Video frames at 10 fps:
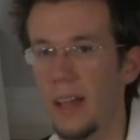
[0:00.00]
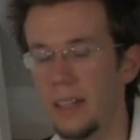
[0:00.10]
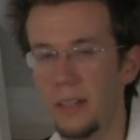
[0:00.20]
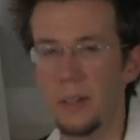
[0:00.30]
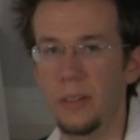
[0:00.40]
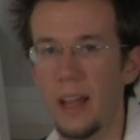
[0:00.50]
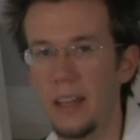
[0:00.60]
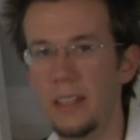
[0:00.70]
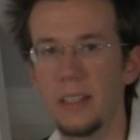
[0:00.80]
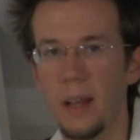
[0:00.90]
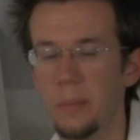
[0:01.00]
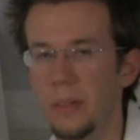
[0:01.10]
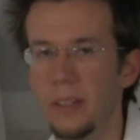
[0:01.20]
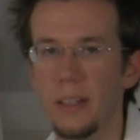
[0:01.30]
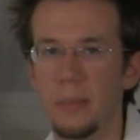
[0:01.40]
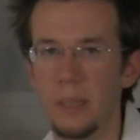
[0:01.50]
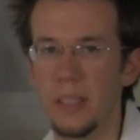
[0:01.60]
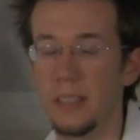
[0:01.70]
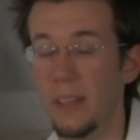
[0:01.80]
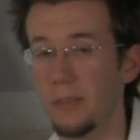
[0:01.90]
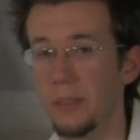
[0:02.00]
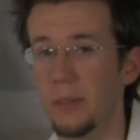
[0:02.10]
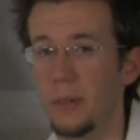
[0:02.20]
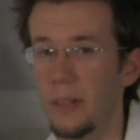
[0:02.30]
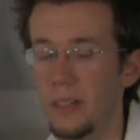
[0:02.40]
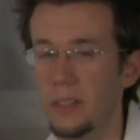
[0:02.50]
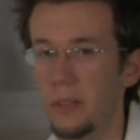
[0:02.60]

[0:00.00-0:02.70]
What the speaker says: any number could be a seventh chord,